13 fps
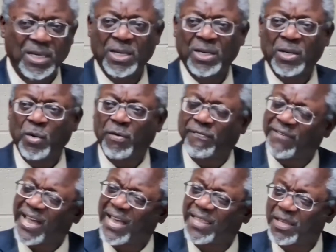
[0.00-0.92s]
who
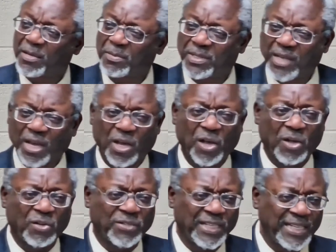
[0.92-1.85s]
find
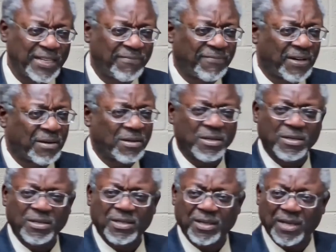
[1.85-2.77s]
themselves in
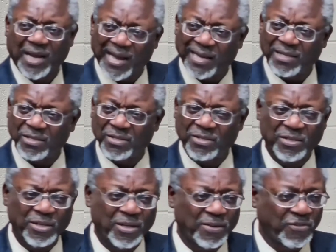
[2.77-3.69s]
various kinds
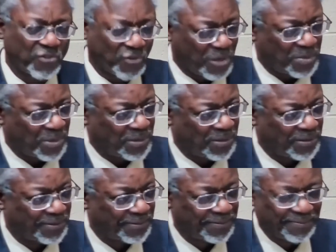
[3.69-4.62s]
of trouble
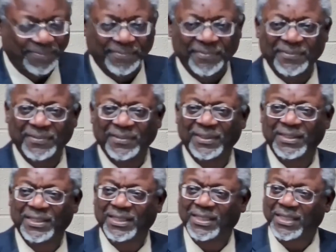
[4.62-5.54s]

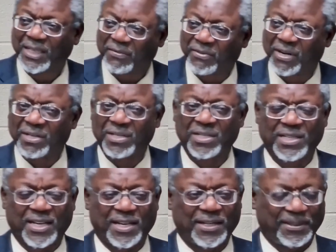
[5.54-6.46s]
at various
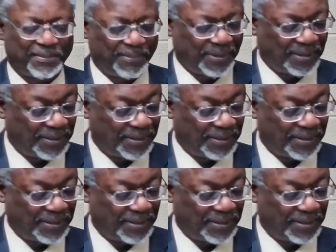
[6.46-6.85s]
times.